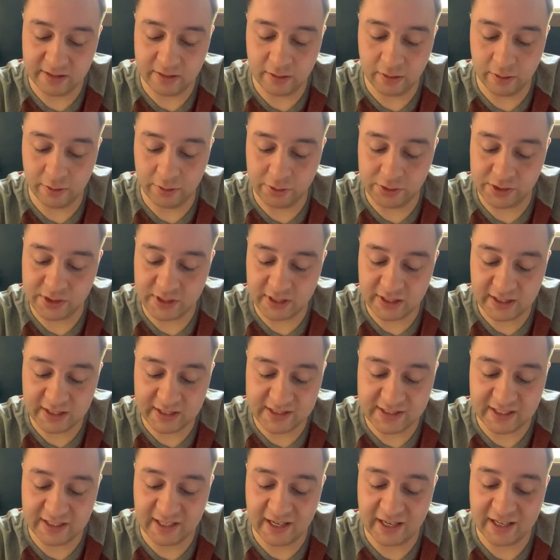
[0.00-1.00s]
that none of those
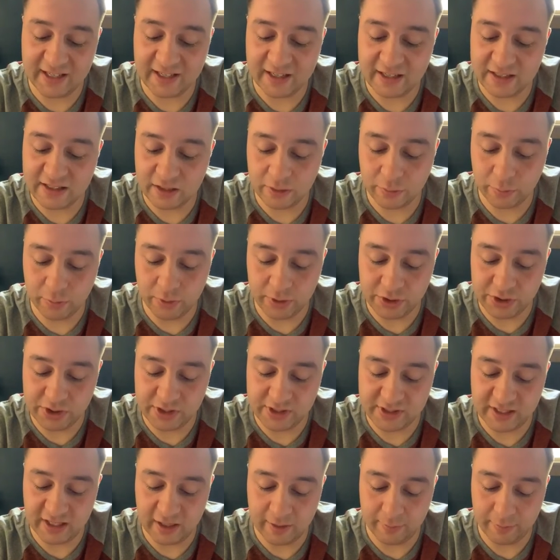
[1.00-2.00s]
idiots had any idea what had
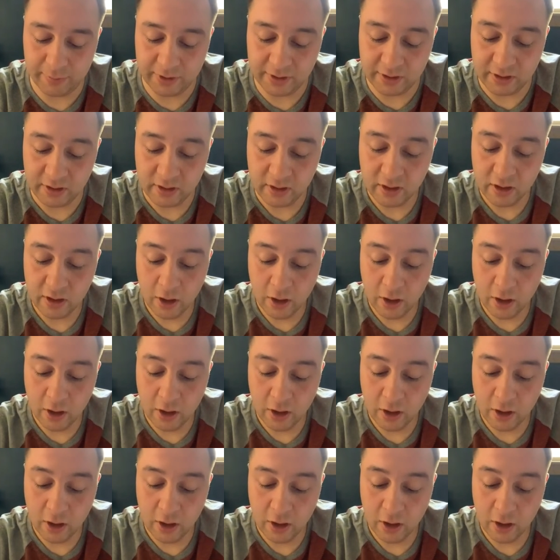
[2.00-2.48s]
just happened.